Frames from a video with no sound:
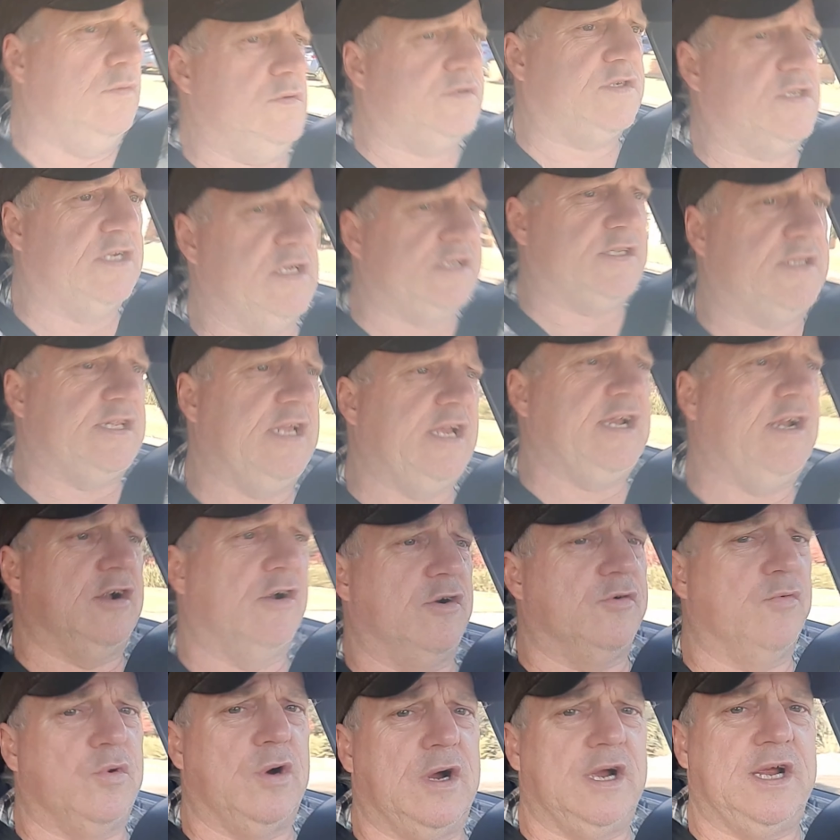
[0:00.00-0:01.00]
sit there
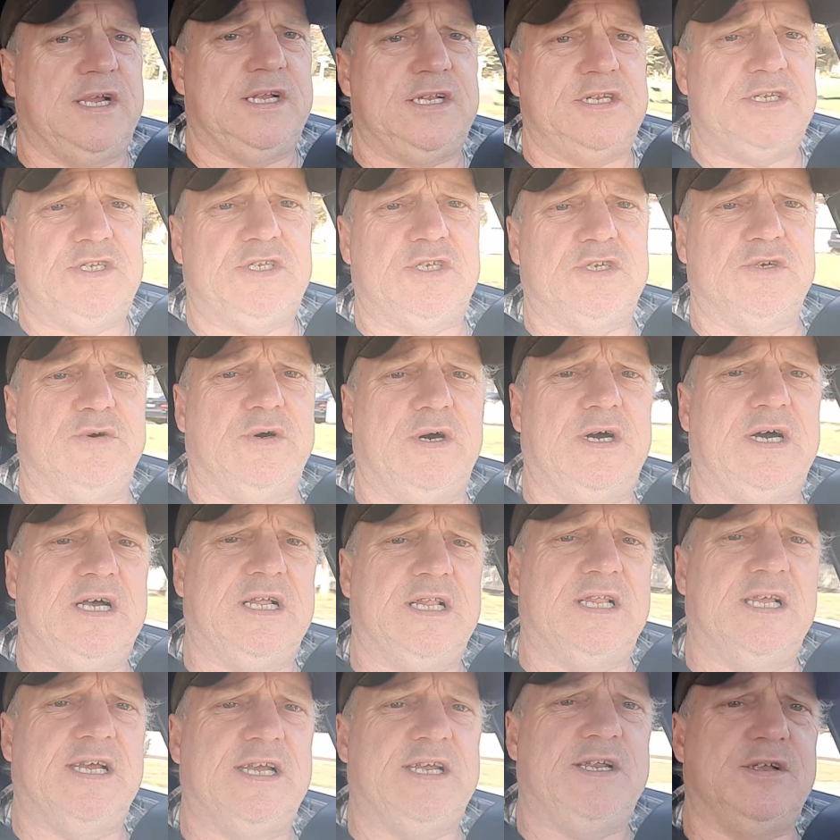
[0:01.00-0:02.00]
and wait until
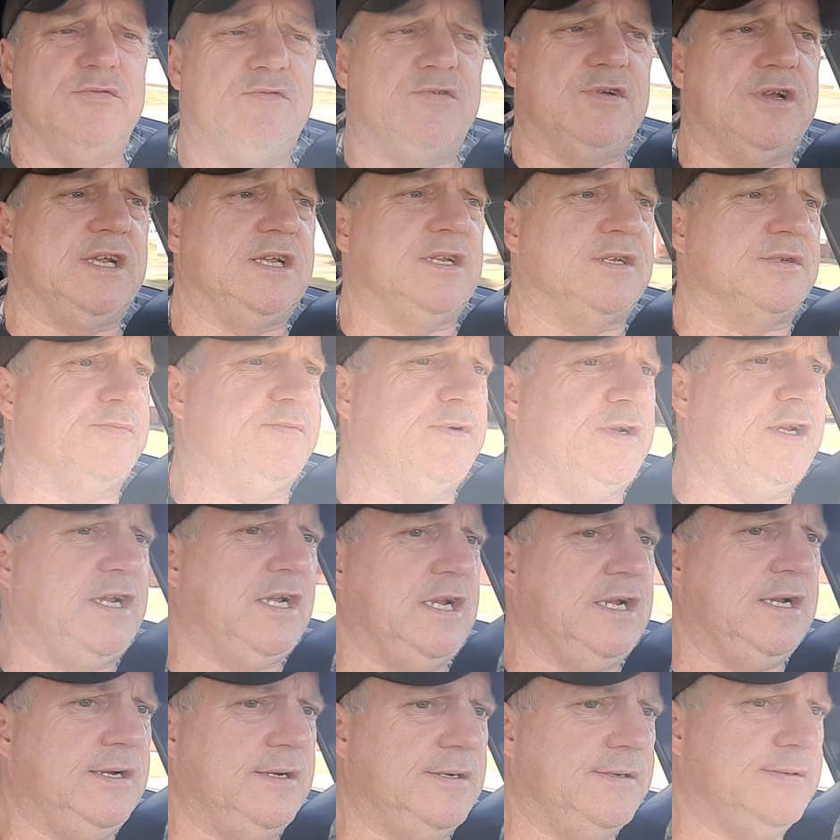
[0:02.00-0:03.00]
Arlene rings
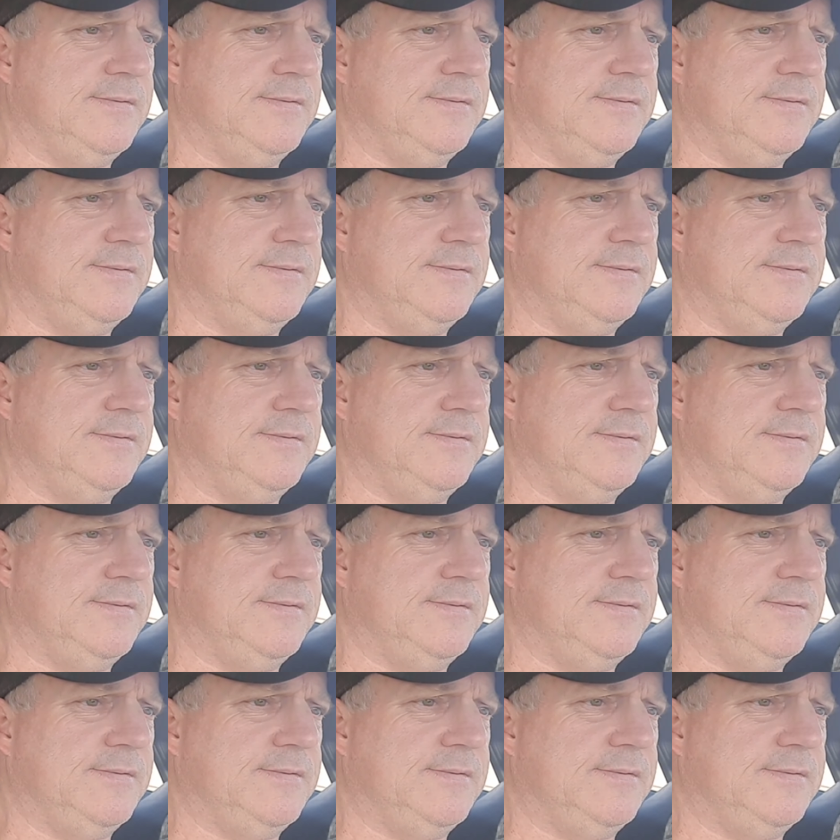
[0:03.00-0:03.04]
me